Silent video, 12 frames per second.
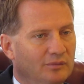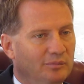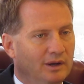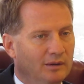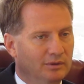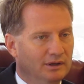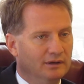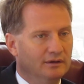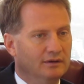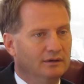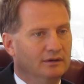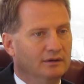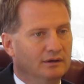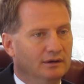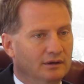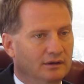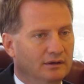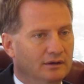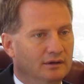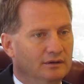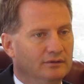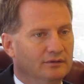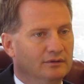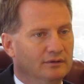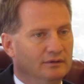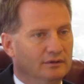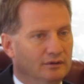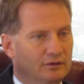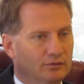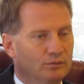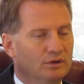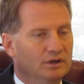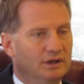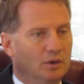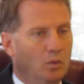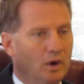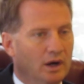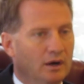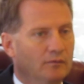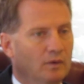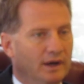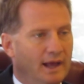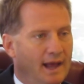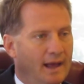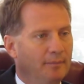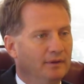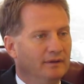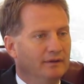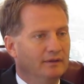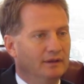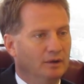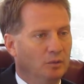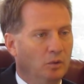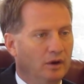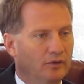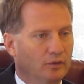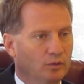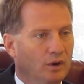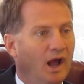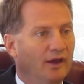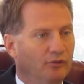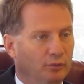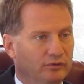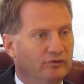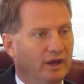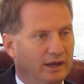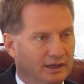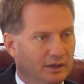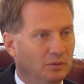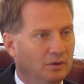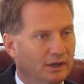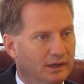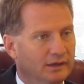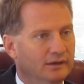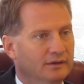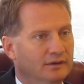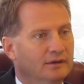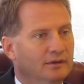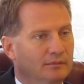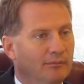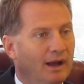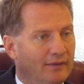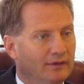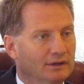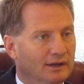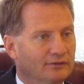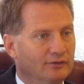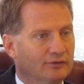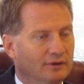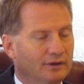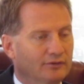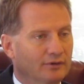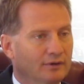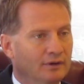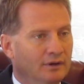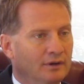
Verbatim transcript: the public is really aware of what happened, that one of the rights was taken away by the legislature.